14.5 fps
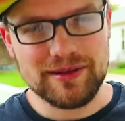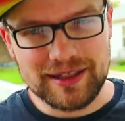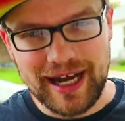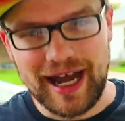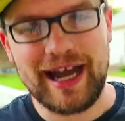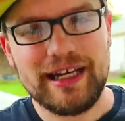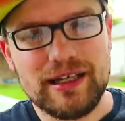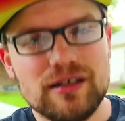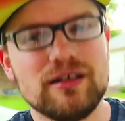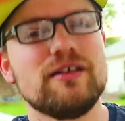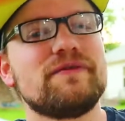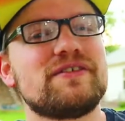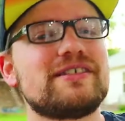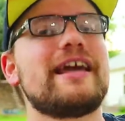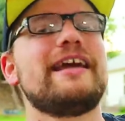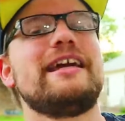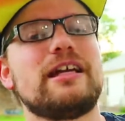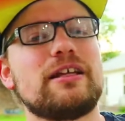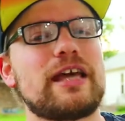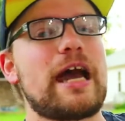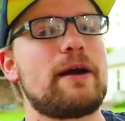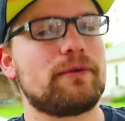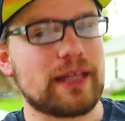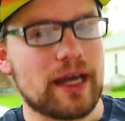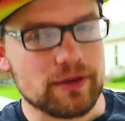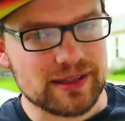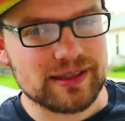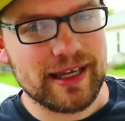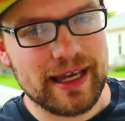kind of saying that
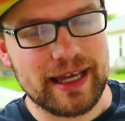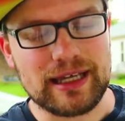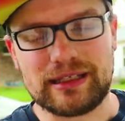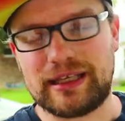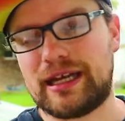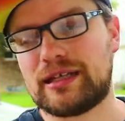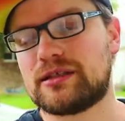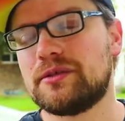without saying that.